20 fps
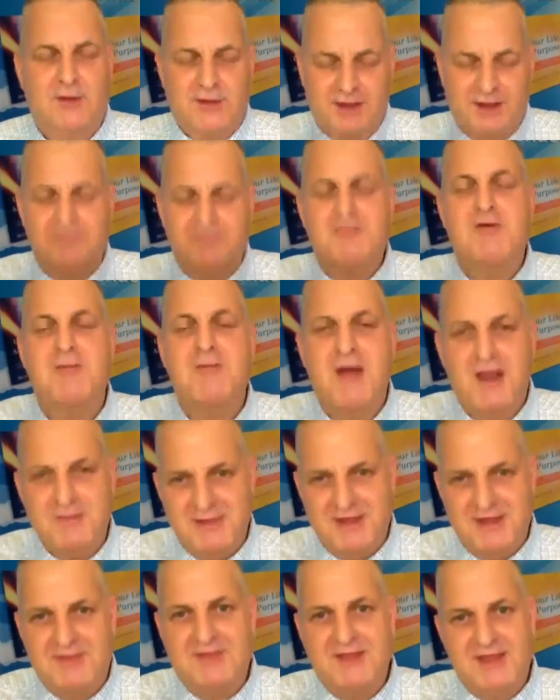remind me
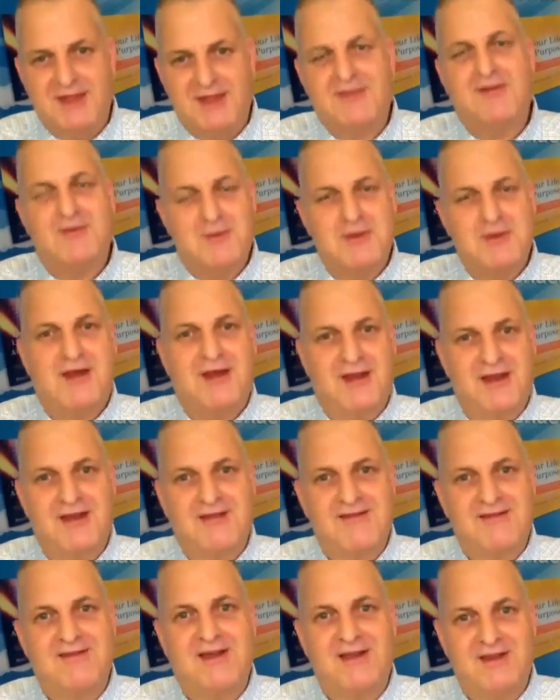at the end, because we've got an
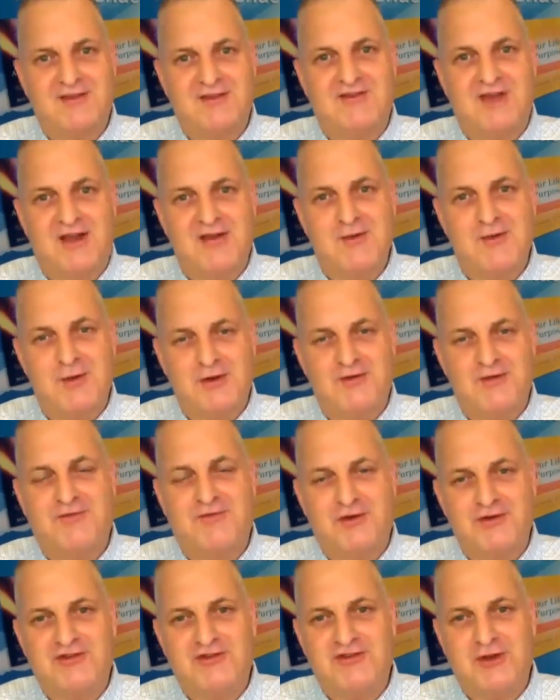exciting January
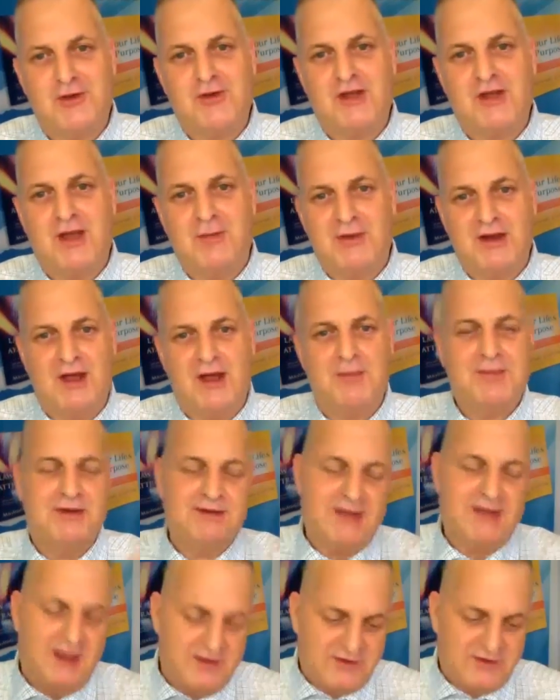1st show coming up, and
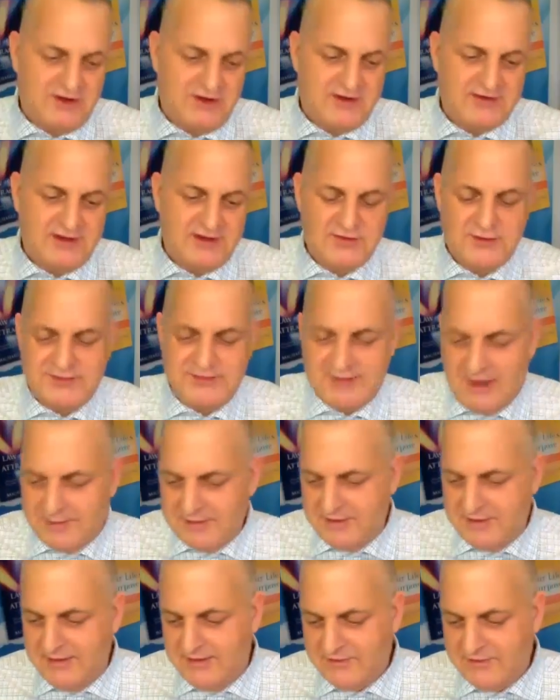Dana's going to tell us what's
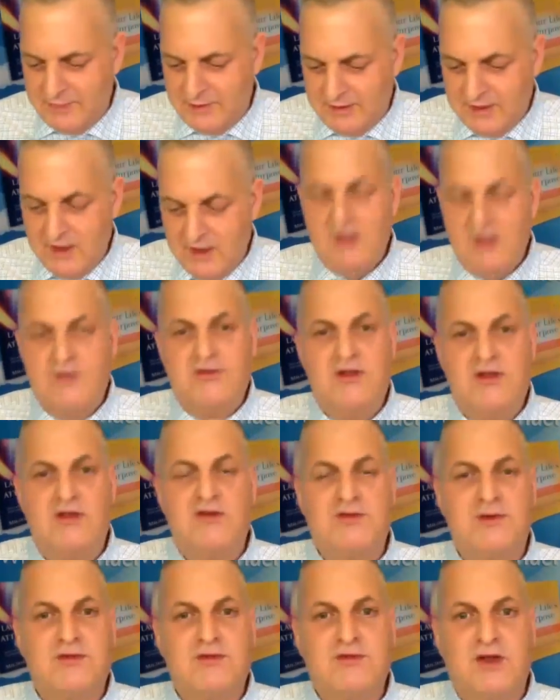happening next week. So here's
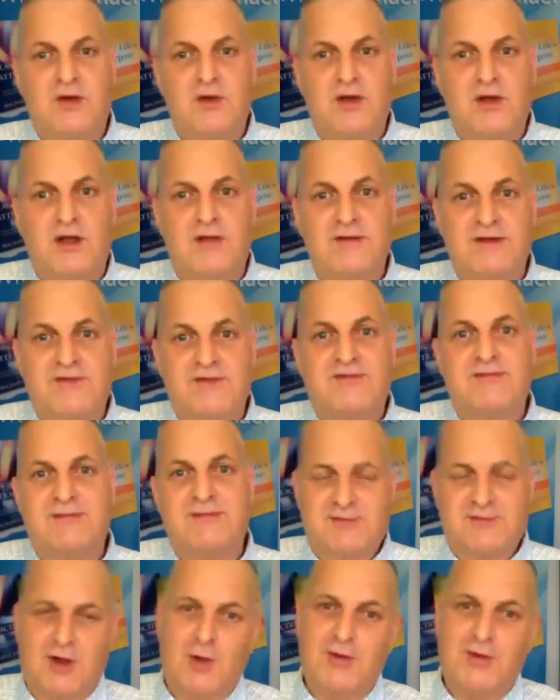what's going on. That's
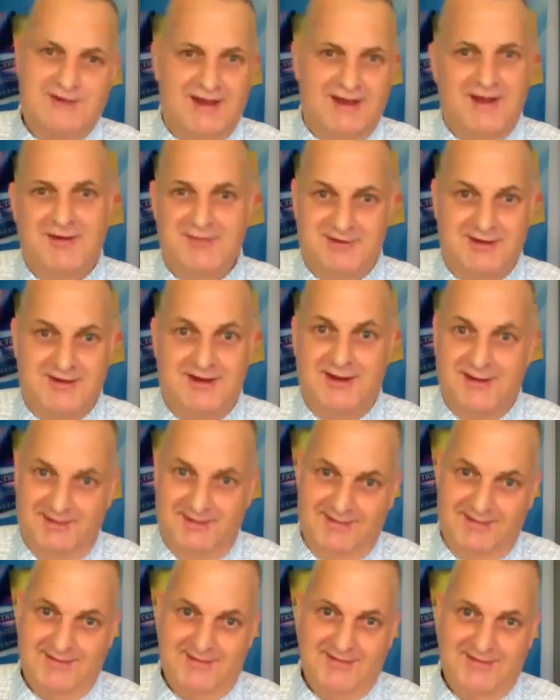going down today.
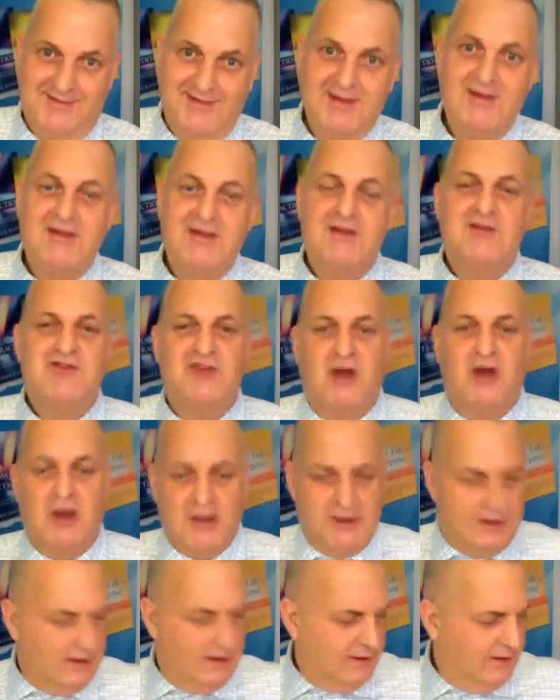John
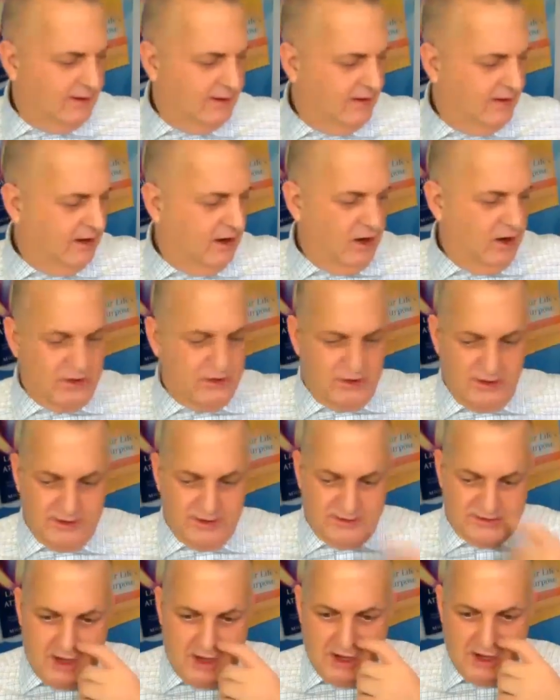and I are going to
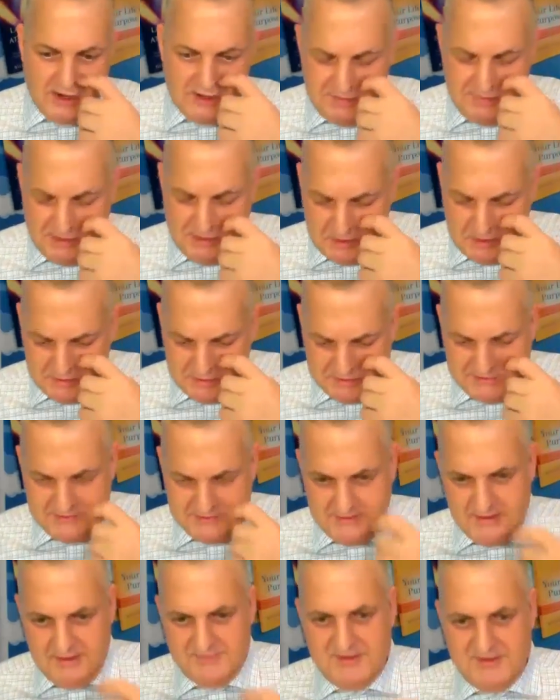talk about
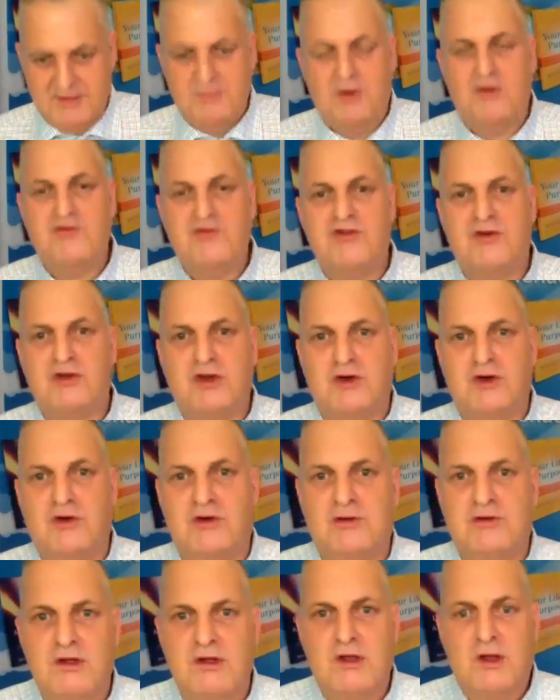the emotion code.
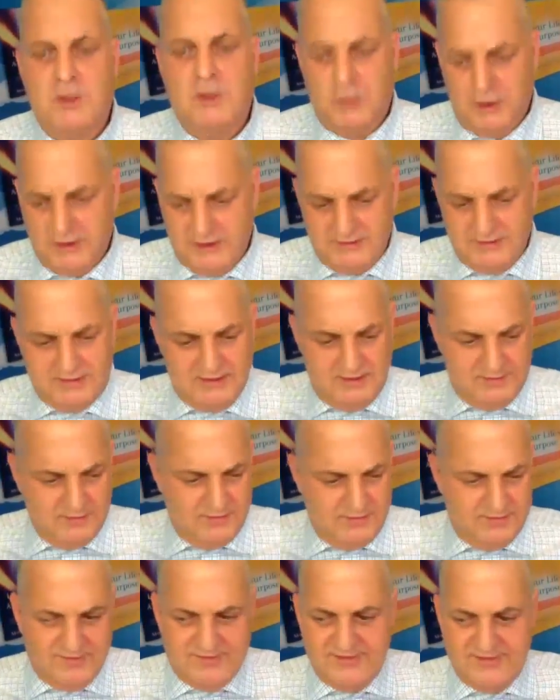We're going to deliver
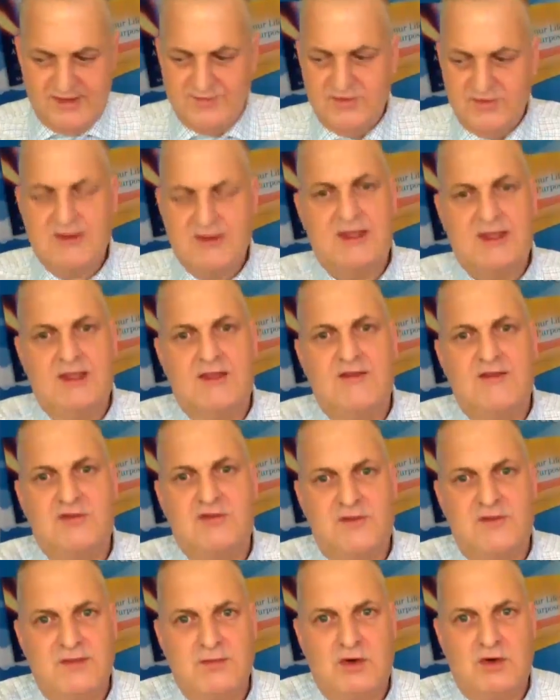the 7 keys to
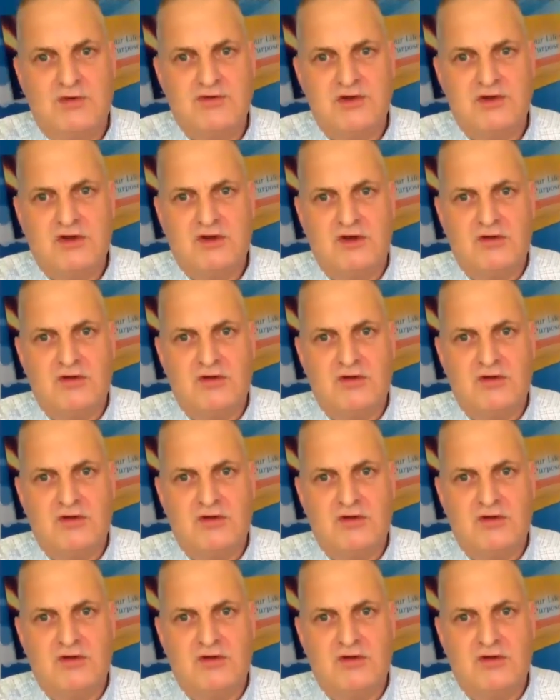the emotion code